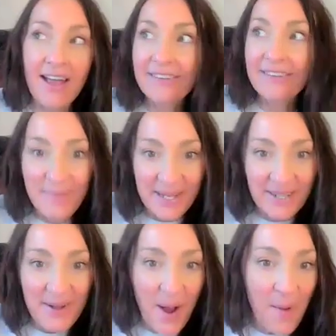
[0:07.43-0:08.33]
It's
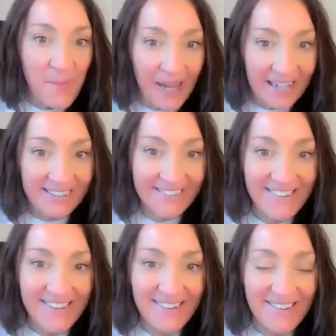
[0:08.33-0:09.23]
been a while
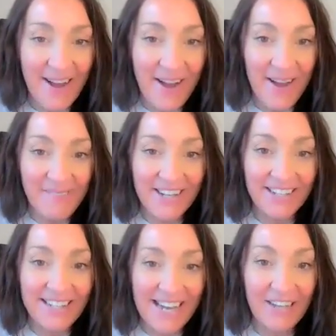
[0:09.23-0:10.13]
since I've
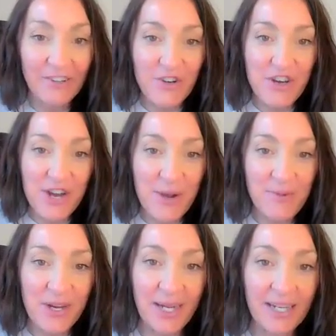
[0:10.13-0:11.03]
done an energy
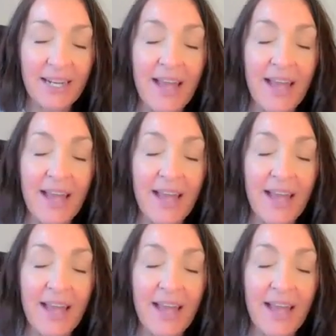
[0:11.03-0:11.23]
update,